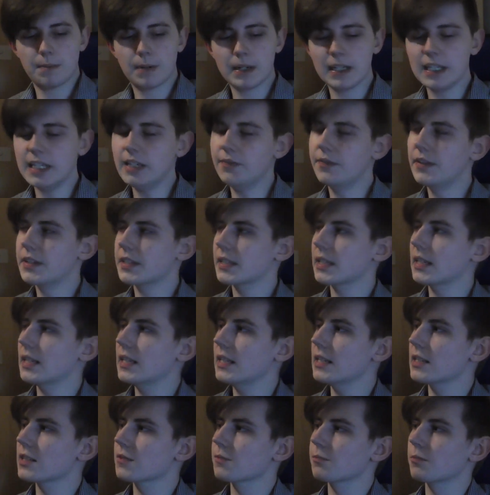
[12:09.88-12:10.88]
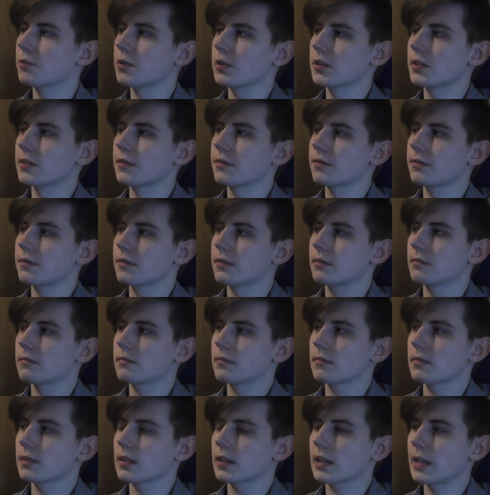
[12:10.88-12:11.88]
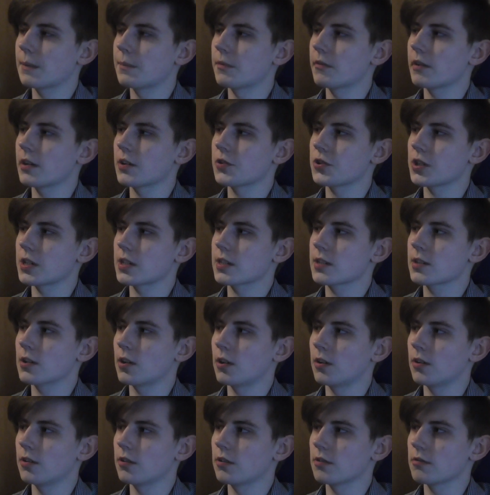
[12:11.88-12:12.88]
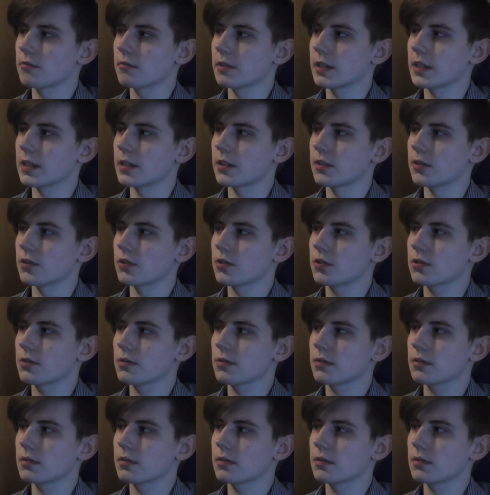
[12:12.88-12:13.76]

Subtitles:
believe this is one of Glenmorangie's core range.